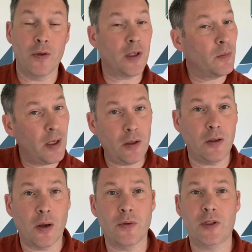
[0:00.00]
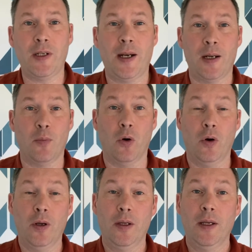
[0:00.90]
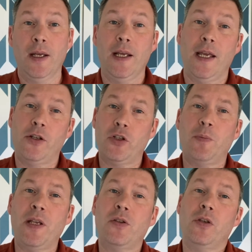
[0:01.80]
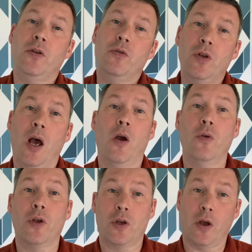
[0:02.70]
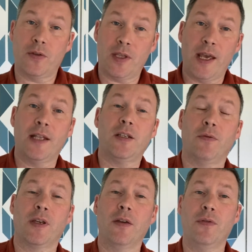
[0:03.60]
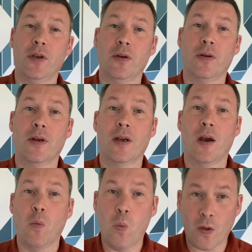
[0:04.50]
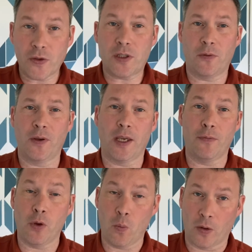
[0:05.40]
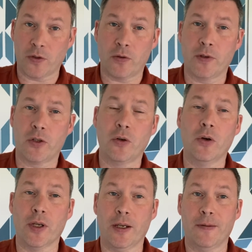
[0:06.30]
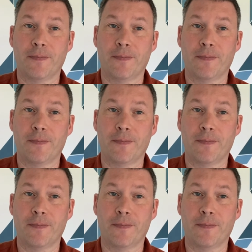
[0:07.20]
It doesn't mean that you don't sin anymore. It just means that you know that God's there to forgive you, wants to forgive you, and wants to restore you.